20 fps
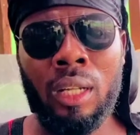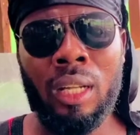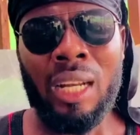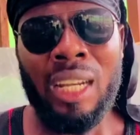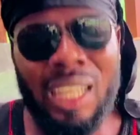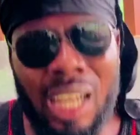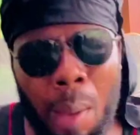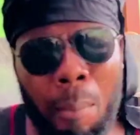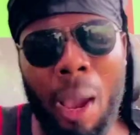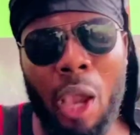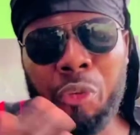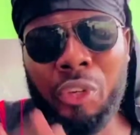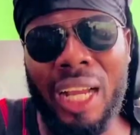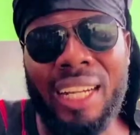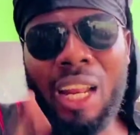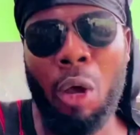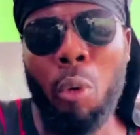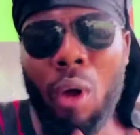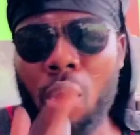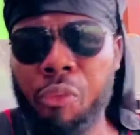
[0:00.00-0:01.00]
No matter
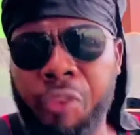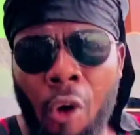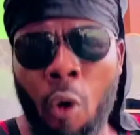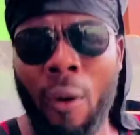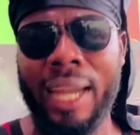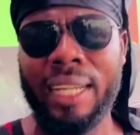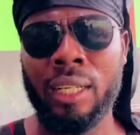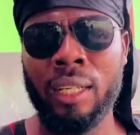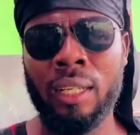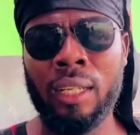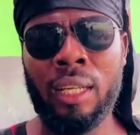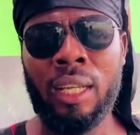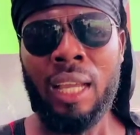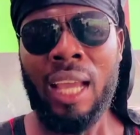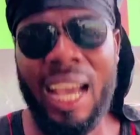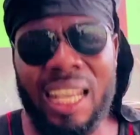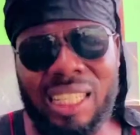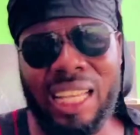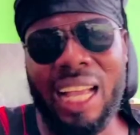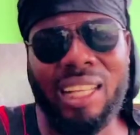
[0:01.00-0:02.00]
the way forward.
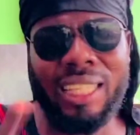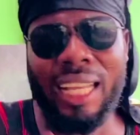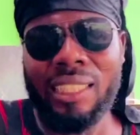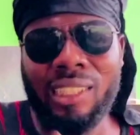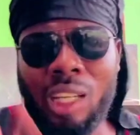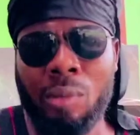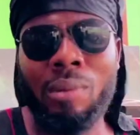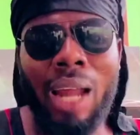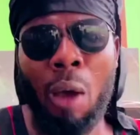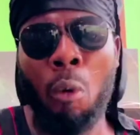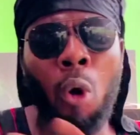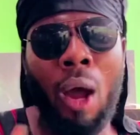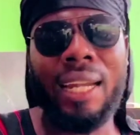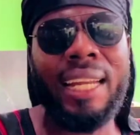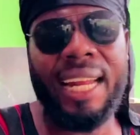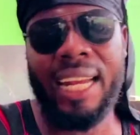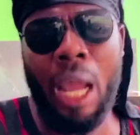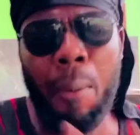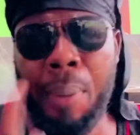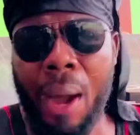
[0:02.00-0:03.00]
As I say, team now more
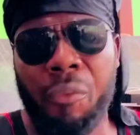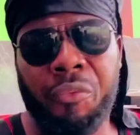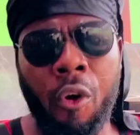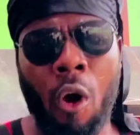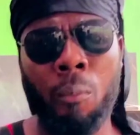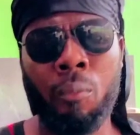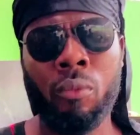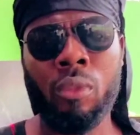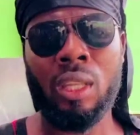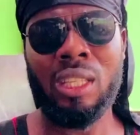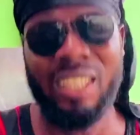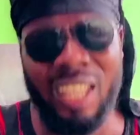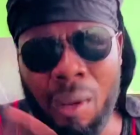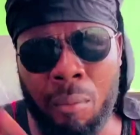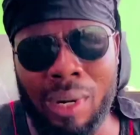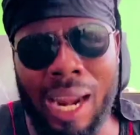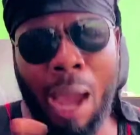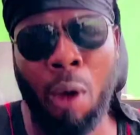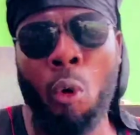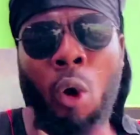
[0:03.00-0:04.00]
than a platform. Team
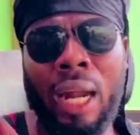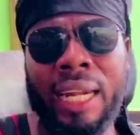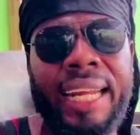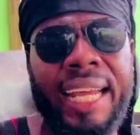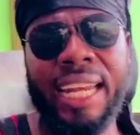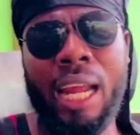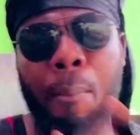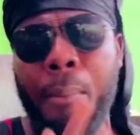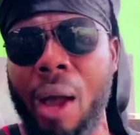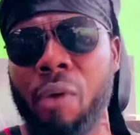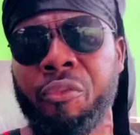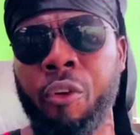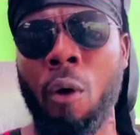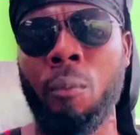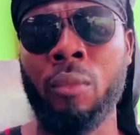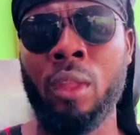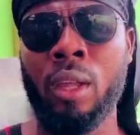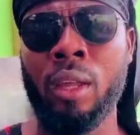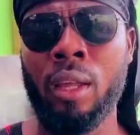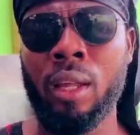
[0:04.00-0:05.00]
now more than a platform.
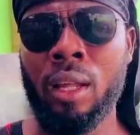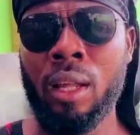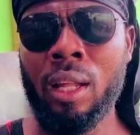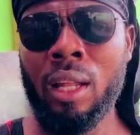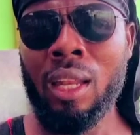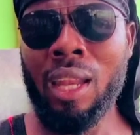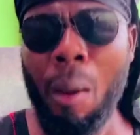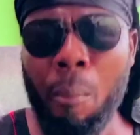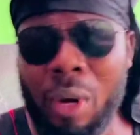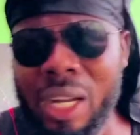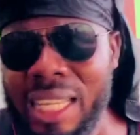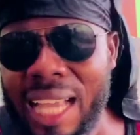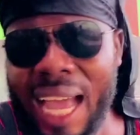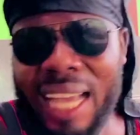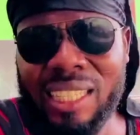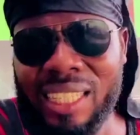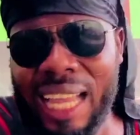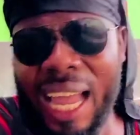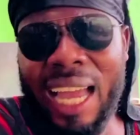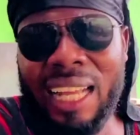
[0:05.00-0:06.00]
No money
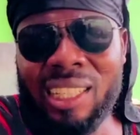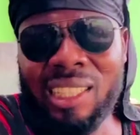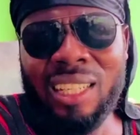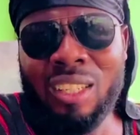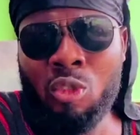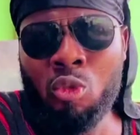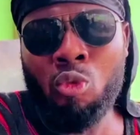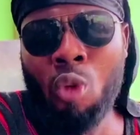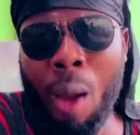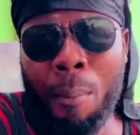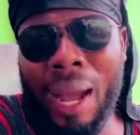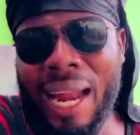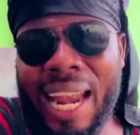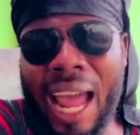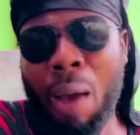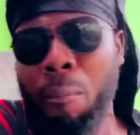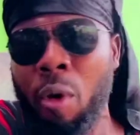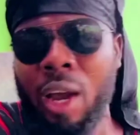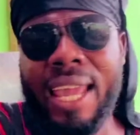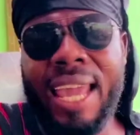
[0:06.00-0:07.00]
inside. No man
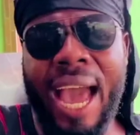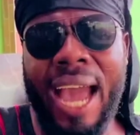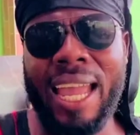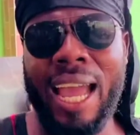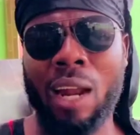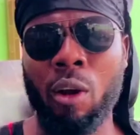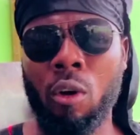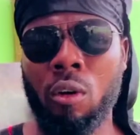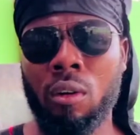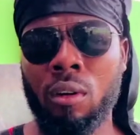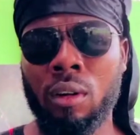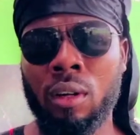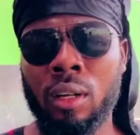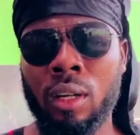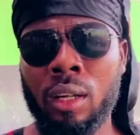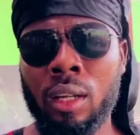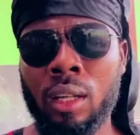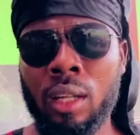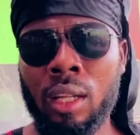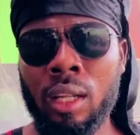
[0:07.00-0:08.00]
now more here, no.
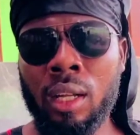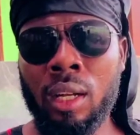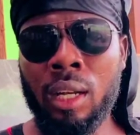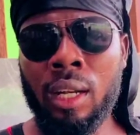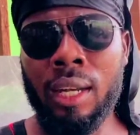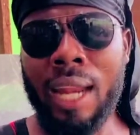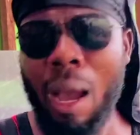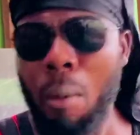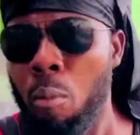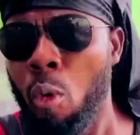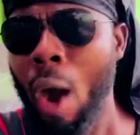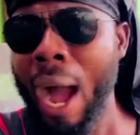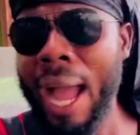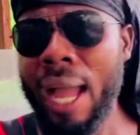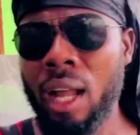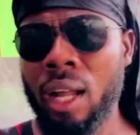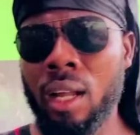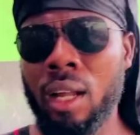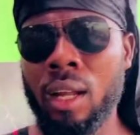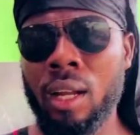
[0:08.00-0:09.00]
Now what?
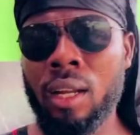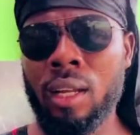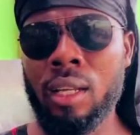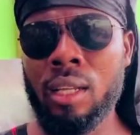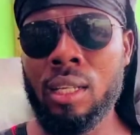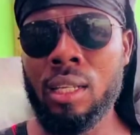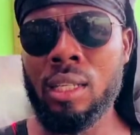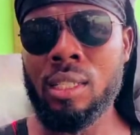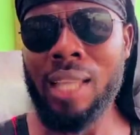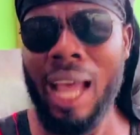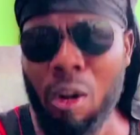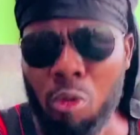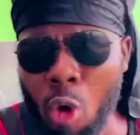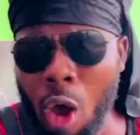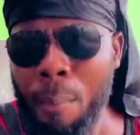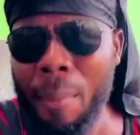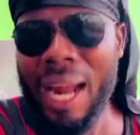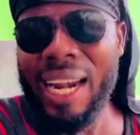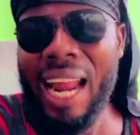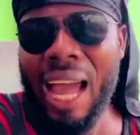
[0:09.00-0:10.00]
Some
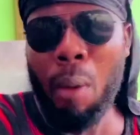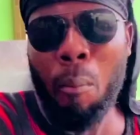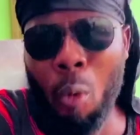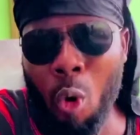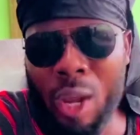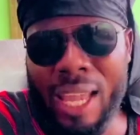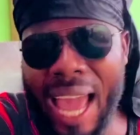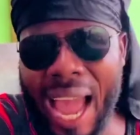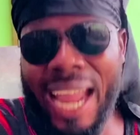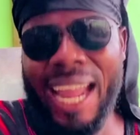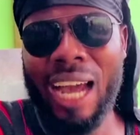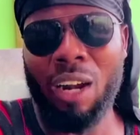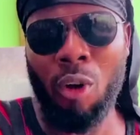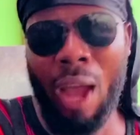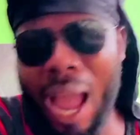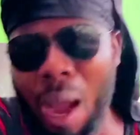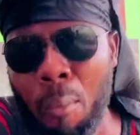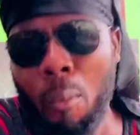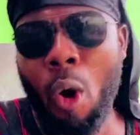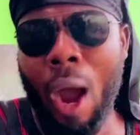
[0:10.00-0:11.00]
no man now more here, no.
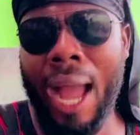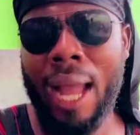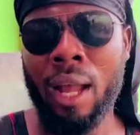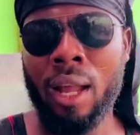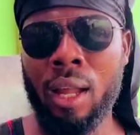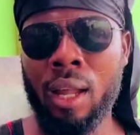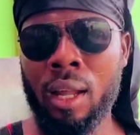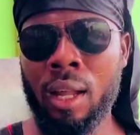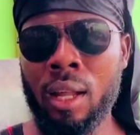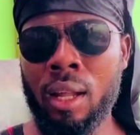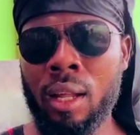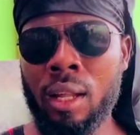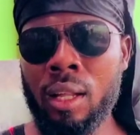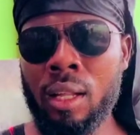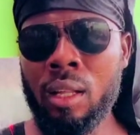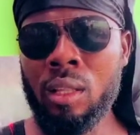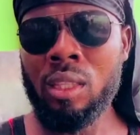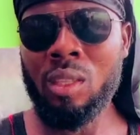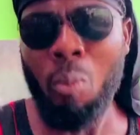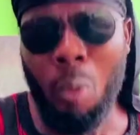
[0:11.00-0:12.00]
And what?
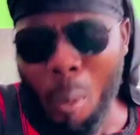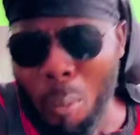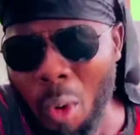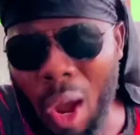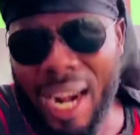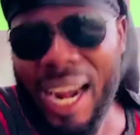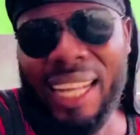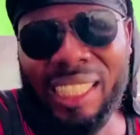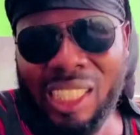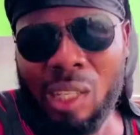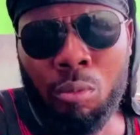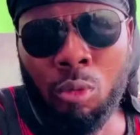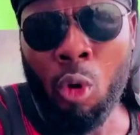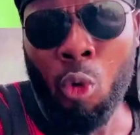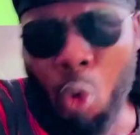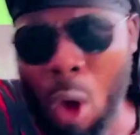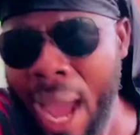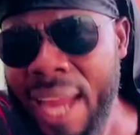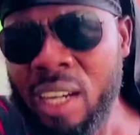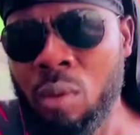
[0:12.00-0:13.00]
Move more than team. Move
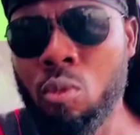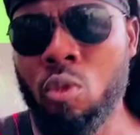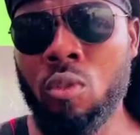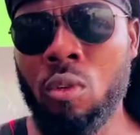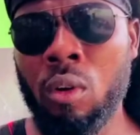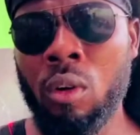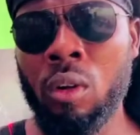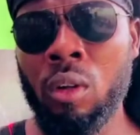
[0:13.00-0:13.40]
any move.